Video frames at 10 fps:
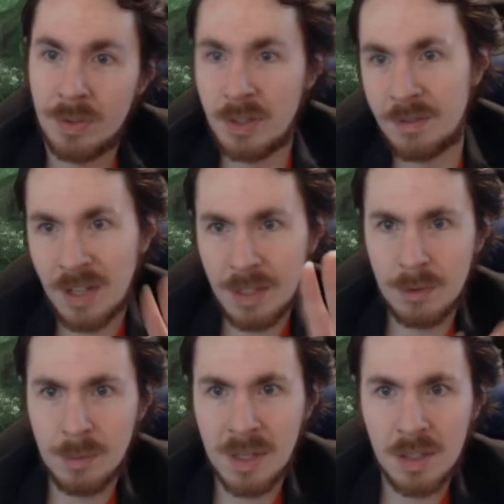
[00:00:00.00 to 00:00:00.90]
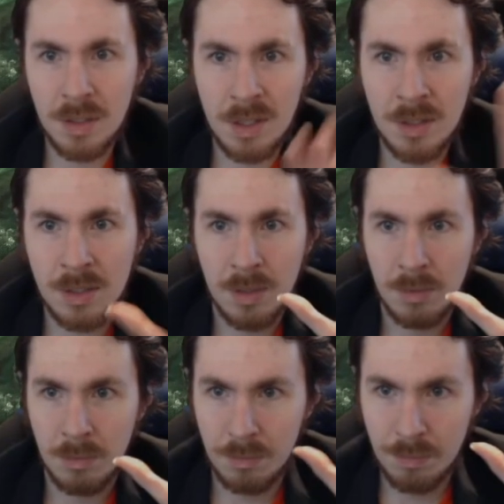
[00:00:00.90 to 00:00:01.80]
You find four basic lands,
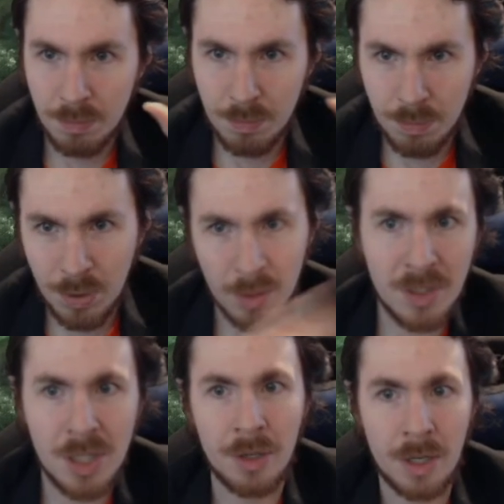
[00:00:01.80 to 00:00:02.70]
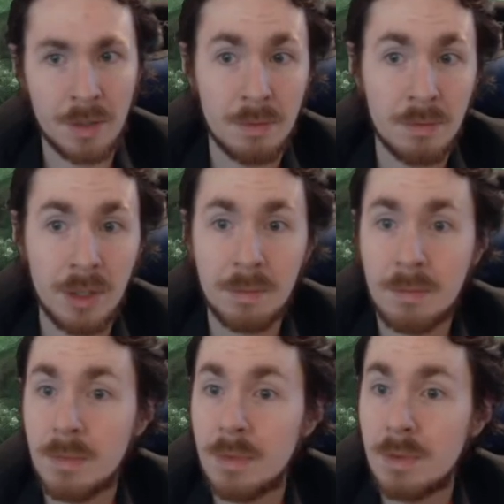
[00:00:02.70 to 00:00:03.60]
put them into your hand, right?
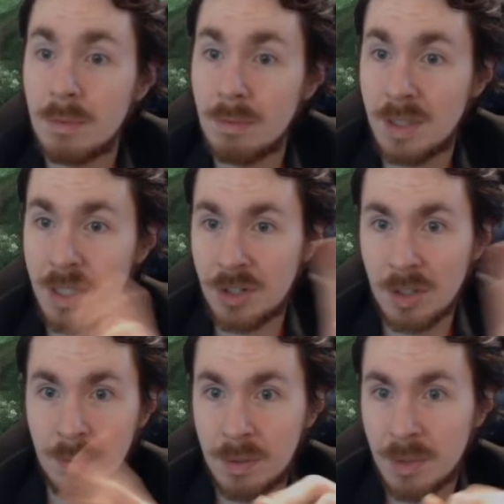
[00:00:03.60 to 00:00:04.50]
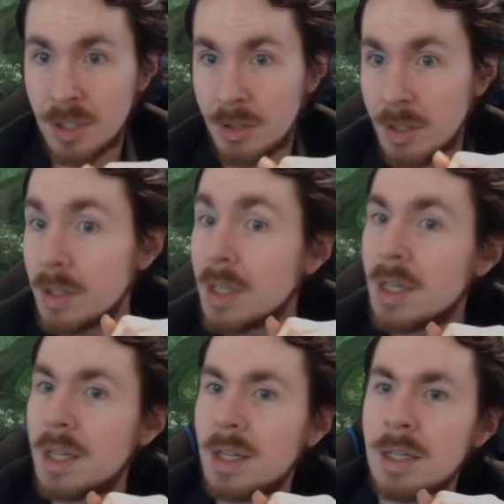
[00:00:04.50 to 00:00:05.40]
Essentially, put them into your
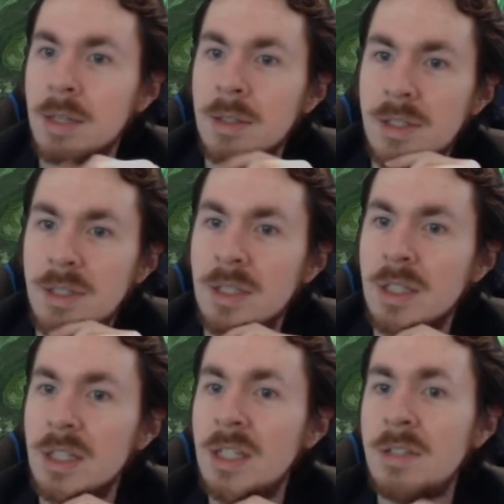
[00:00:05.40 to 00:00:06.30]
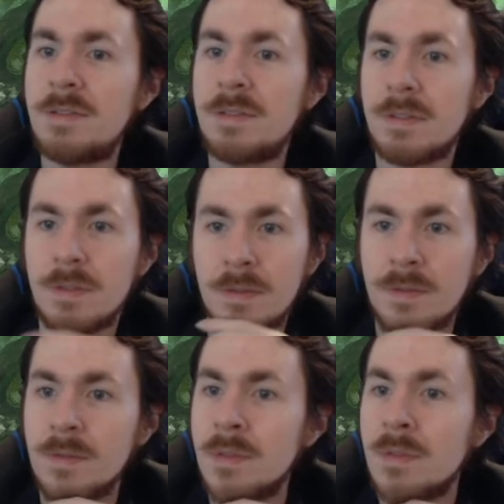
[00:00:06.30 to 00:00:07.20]
Um, let's see. If
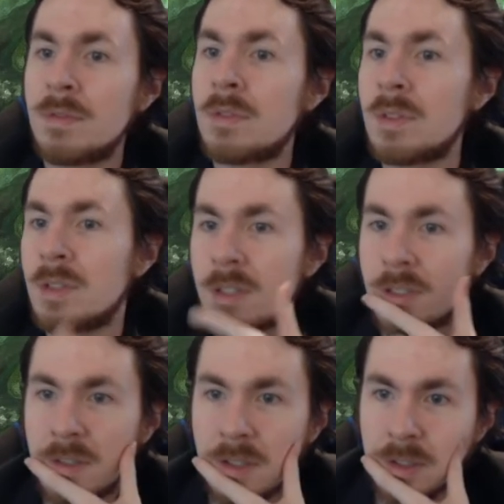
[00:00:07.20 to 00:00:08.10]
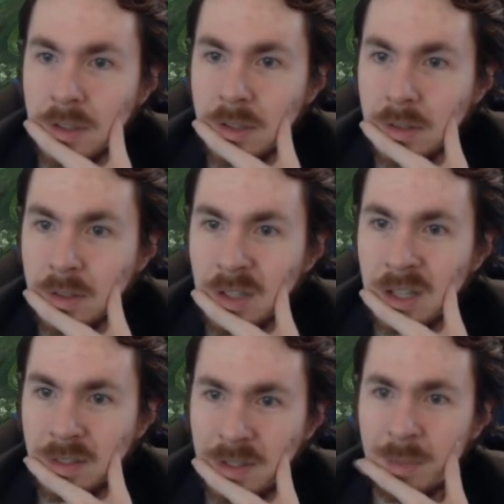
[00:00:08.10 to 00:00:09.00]
let's see, then
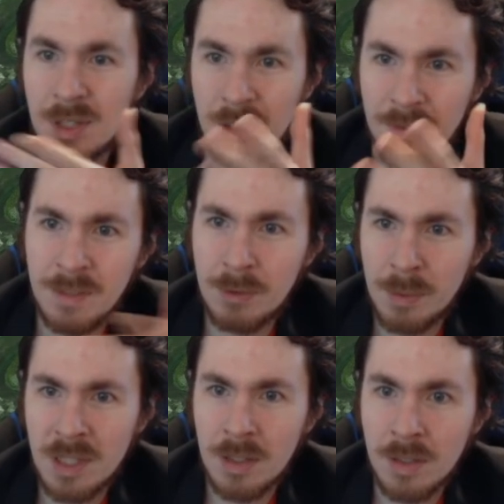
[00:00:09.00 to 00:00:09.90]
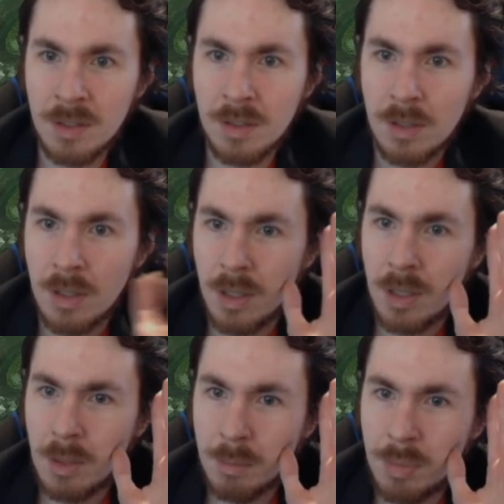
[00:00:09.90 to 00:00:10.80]
okay. I'm sorry. Find four basic lands,
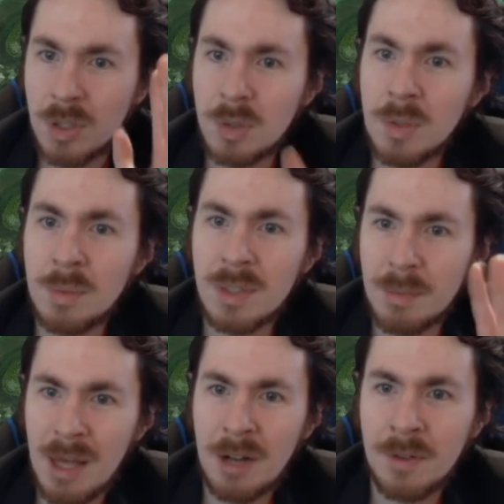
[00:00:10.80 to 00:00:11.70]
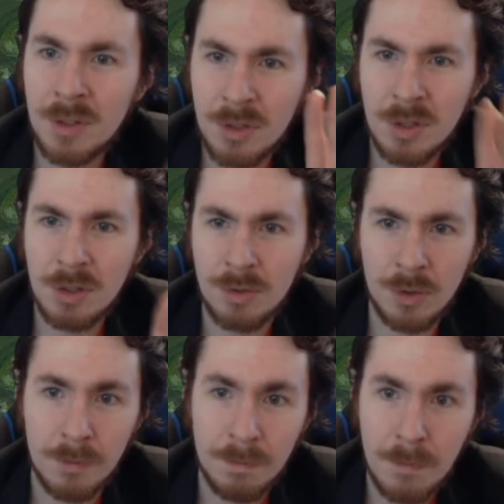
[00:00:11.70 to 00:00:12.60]
put two of them into the battlefield under your
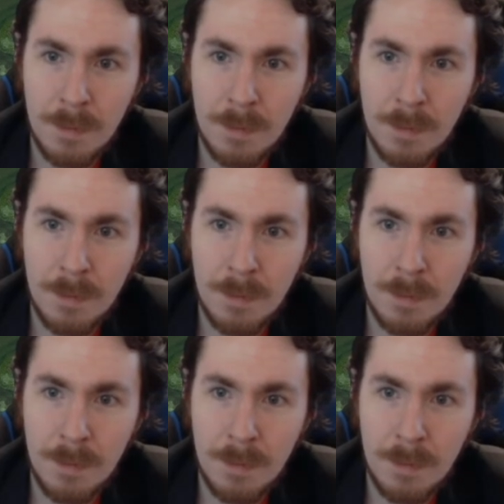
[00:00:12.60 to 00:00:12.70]
control.